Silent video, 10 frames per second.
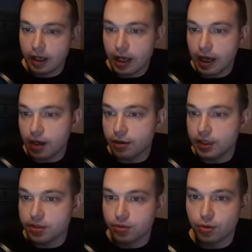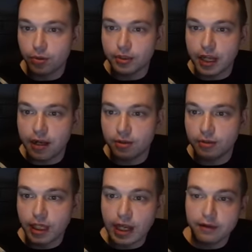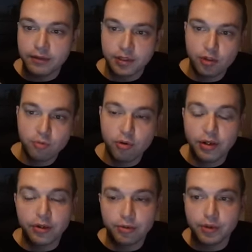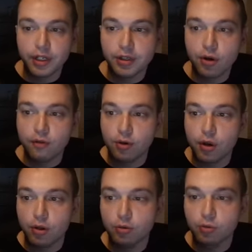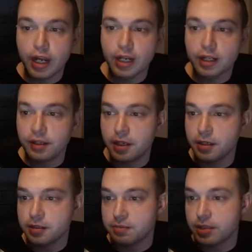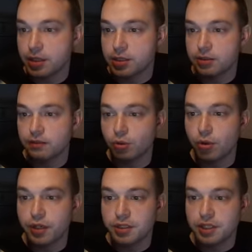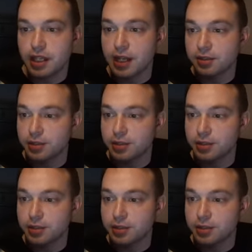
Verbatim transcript: Uh, we can scroll down. They have a 2.3 overall rating. Here's a picture of Lawrence again.